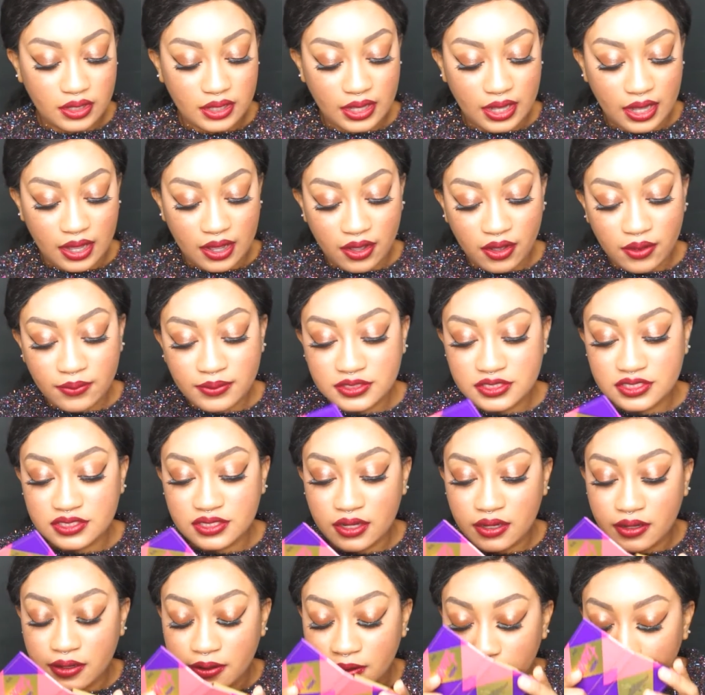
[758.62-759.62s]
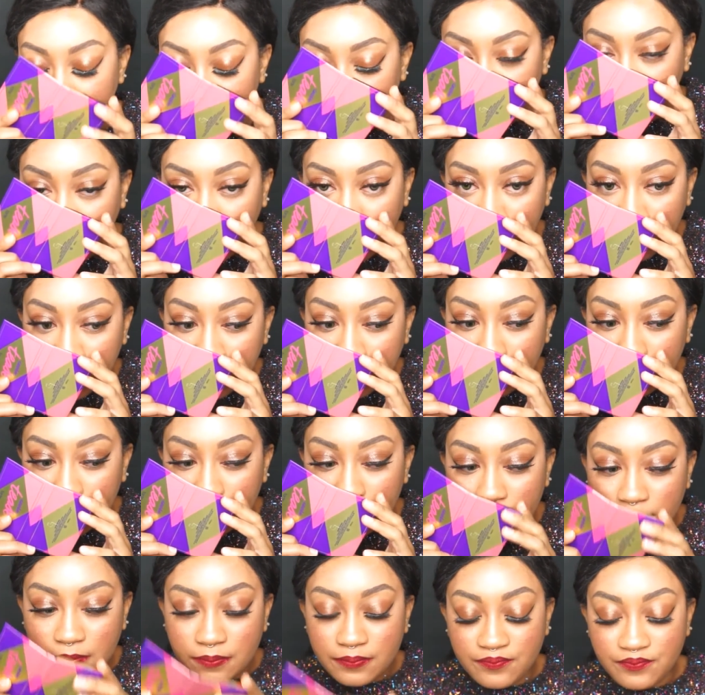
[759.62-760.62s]
I almost thought
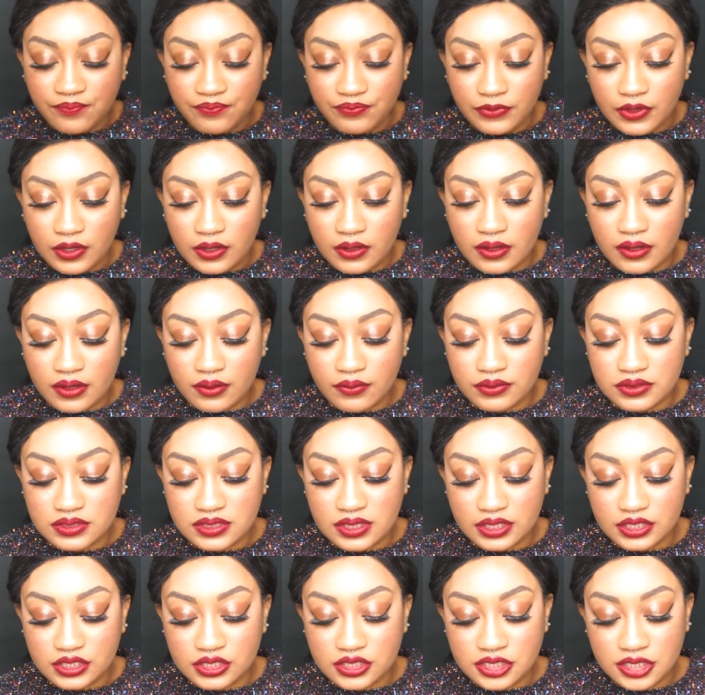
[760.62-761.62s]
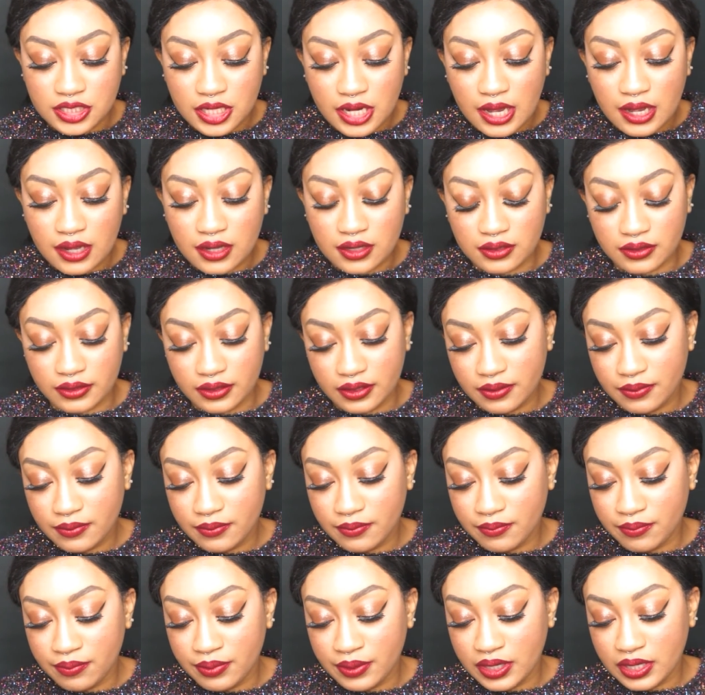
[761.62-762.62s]
that it was like chocolate,
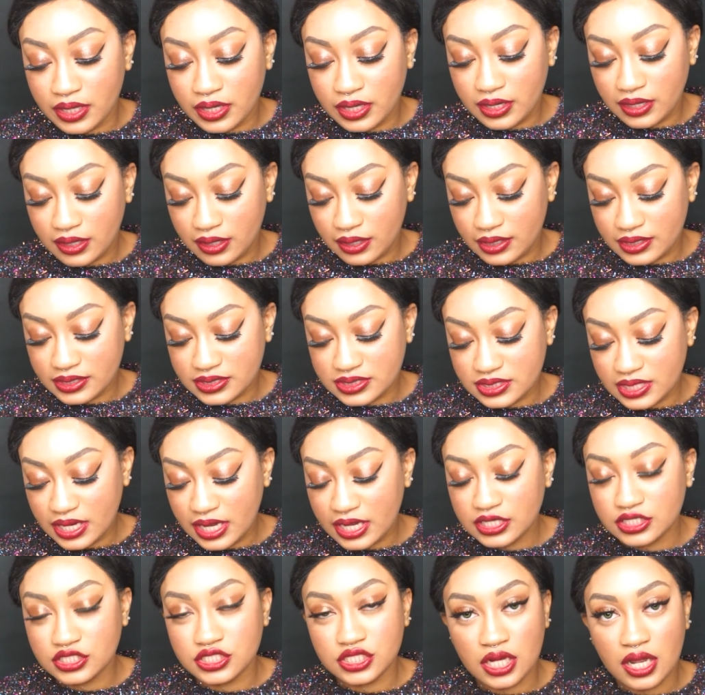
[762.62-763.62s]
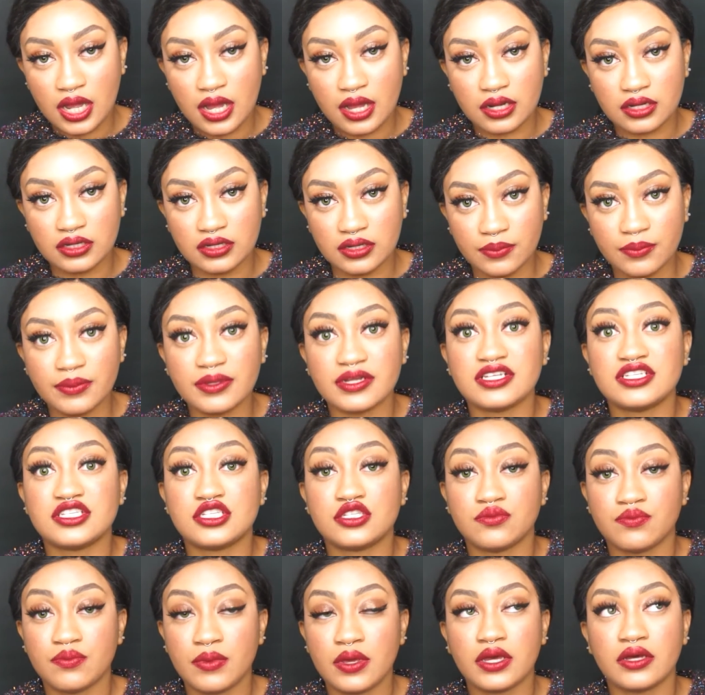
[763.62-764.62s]
but it's not chocolate, but it
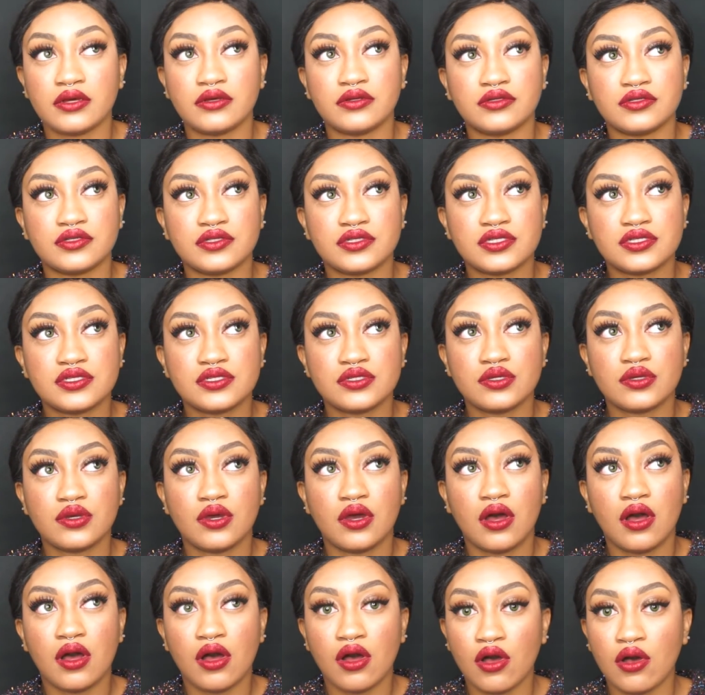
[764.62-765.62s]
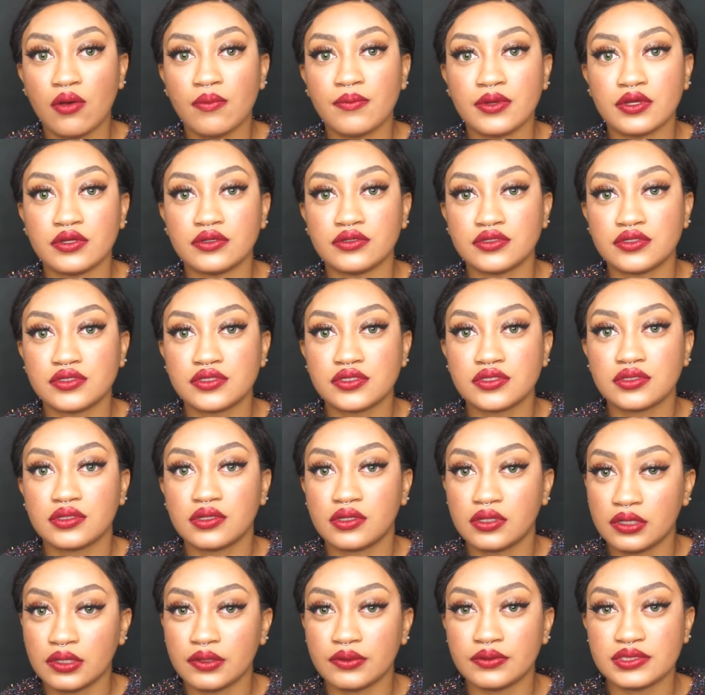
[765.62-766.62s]
smells almost
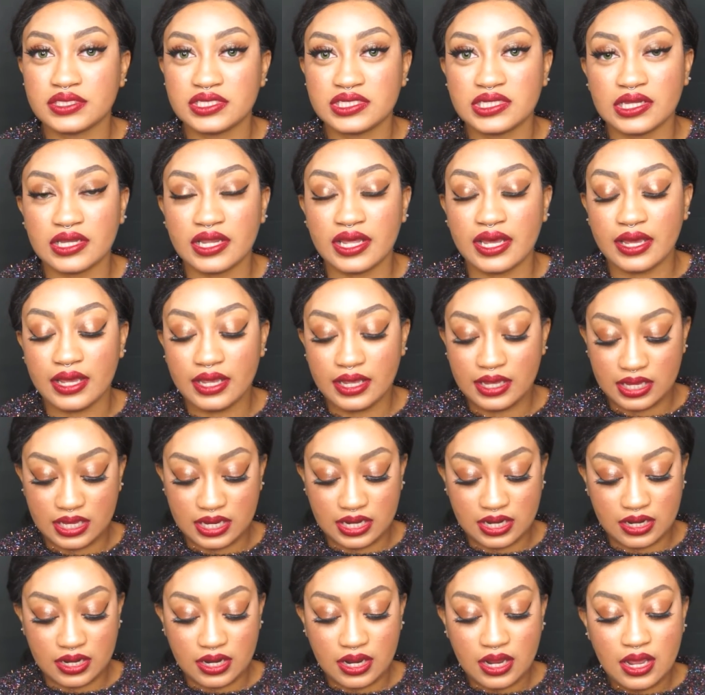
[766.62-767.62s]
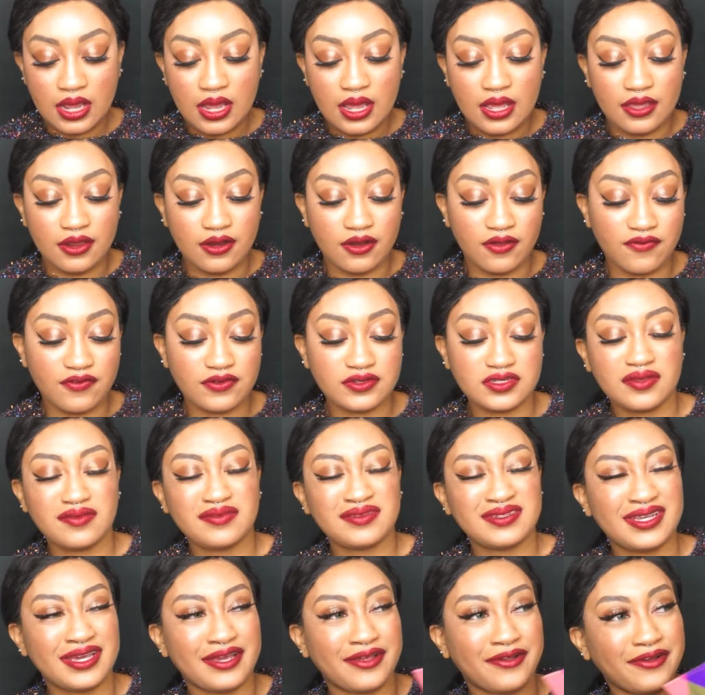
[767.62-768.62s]
close to that. And you know, first I
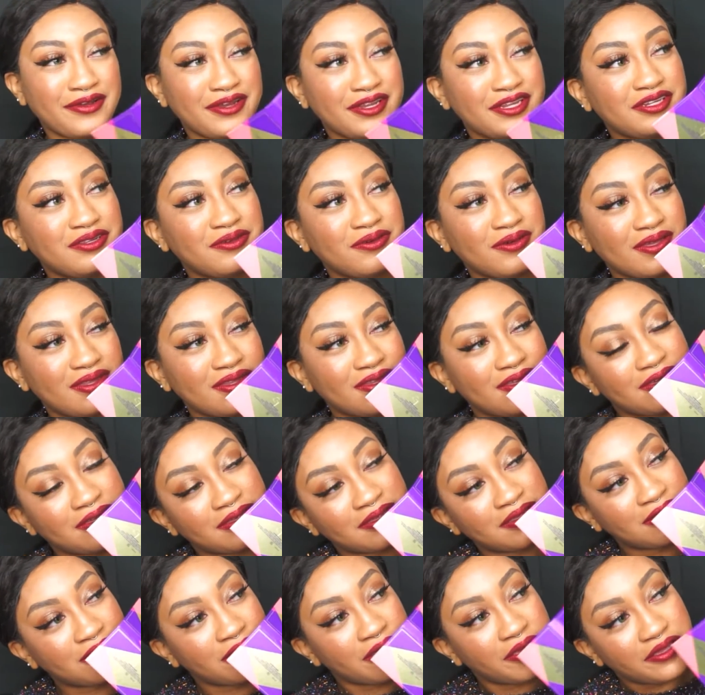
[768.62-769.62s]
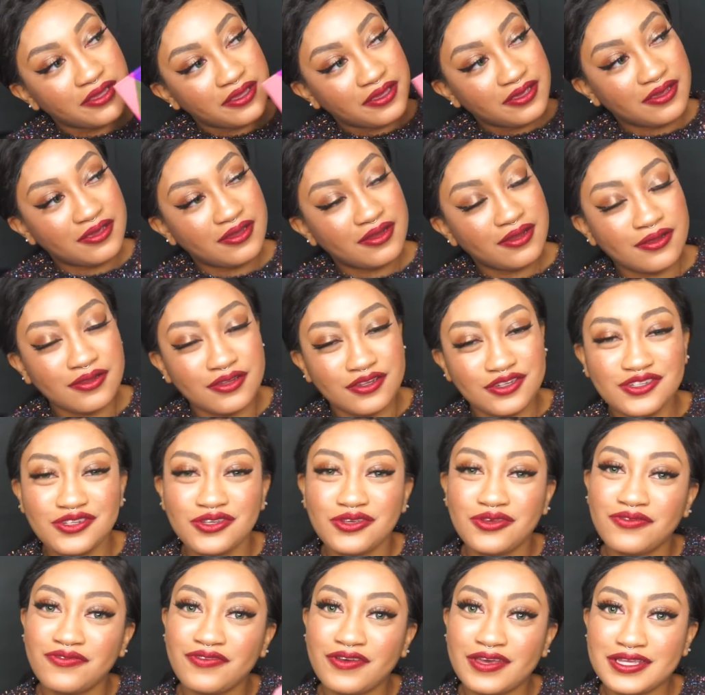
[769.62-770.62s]
was like, are they doing the, you know, the
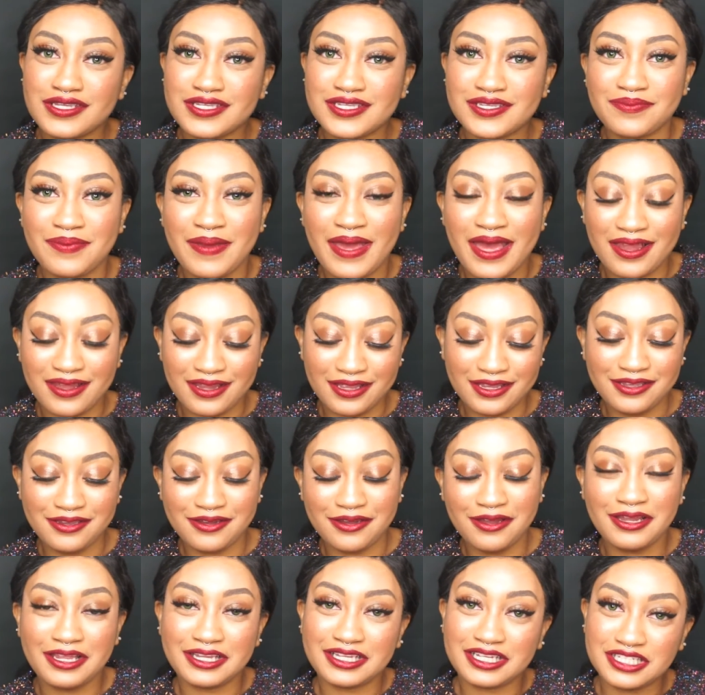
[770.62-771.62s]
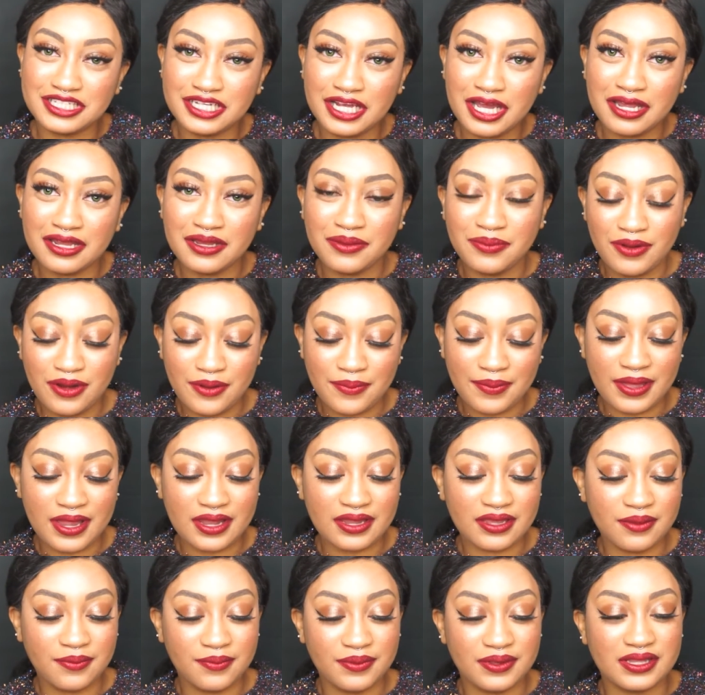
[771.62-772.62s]
Too Faced palette, you know, like the chocolate bar
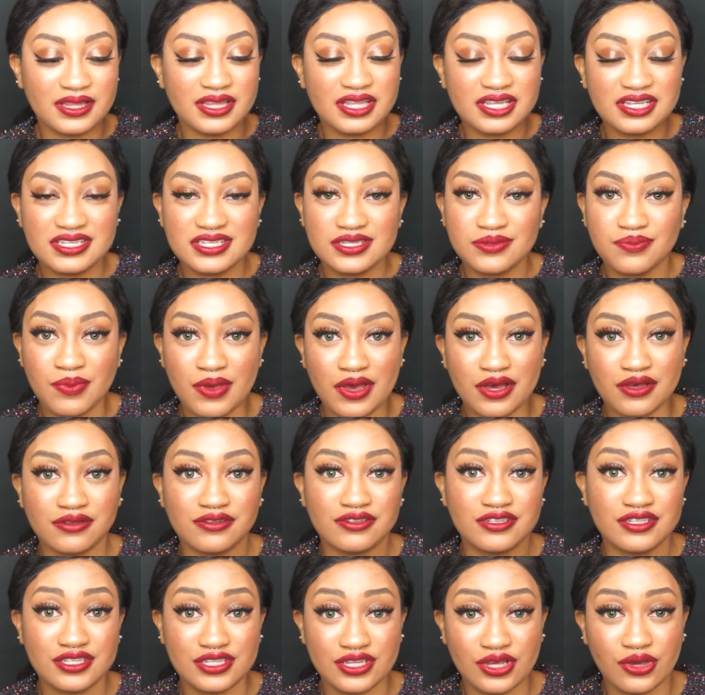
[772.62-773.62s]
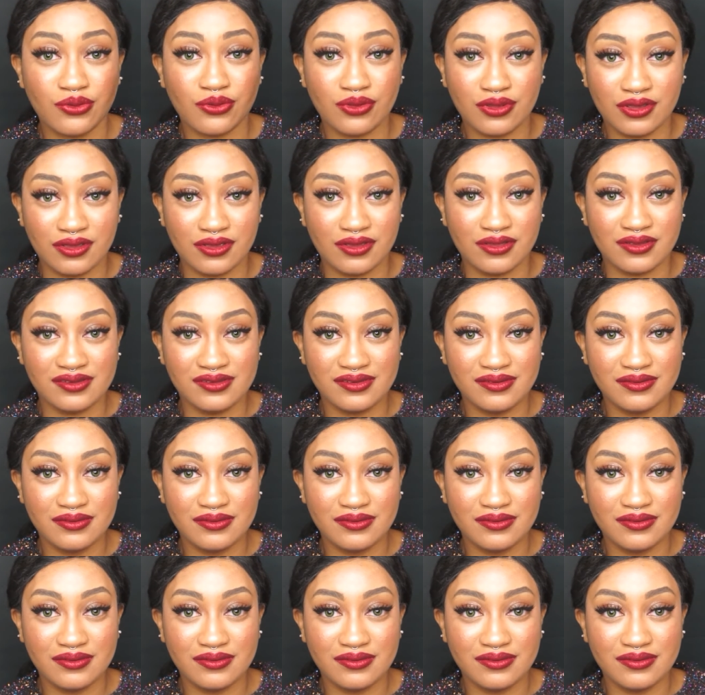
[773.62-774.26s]
palette? But this smells so good.